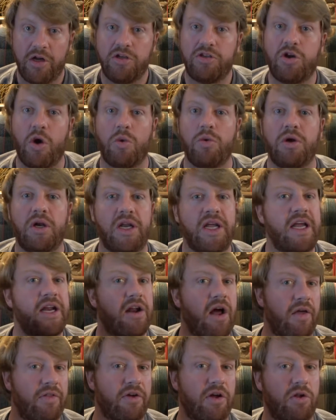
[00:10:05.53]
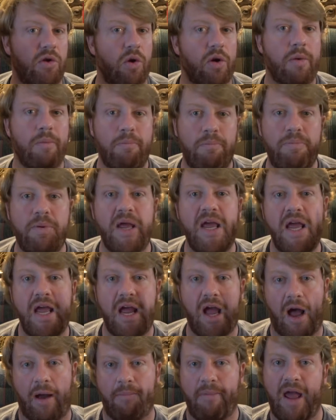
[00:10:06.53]
Don't lean on the glory.
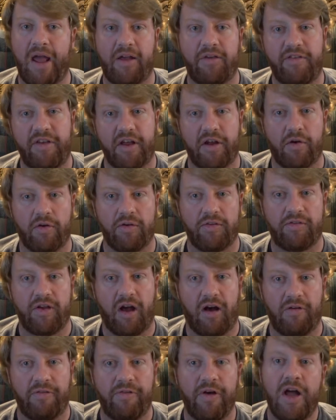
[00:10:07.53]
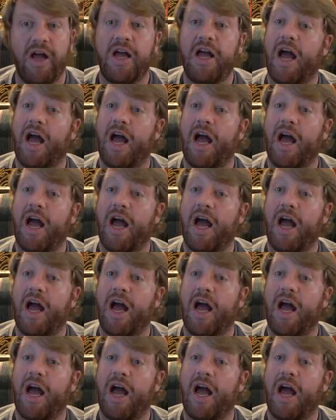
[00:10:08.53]
Be amazing yourself